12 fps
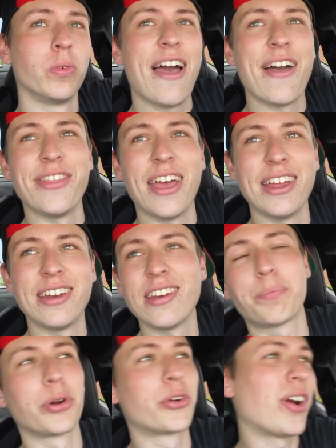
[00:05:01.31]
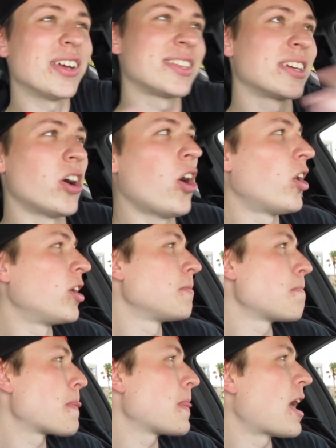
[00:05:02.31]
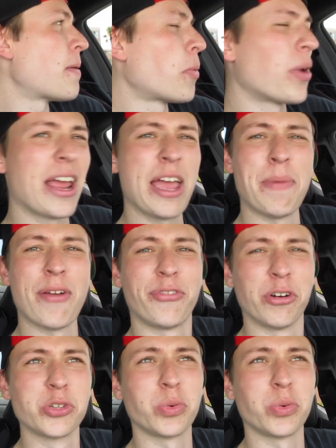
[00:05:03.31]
And then progressing on, I remember when I hit my first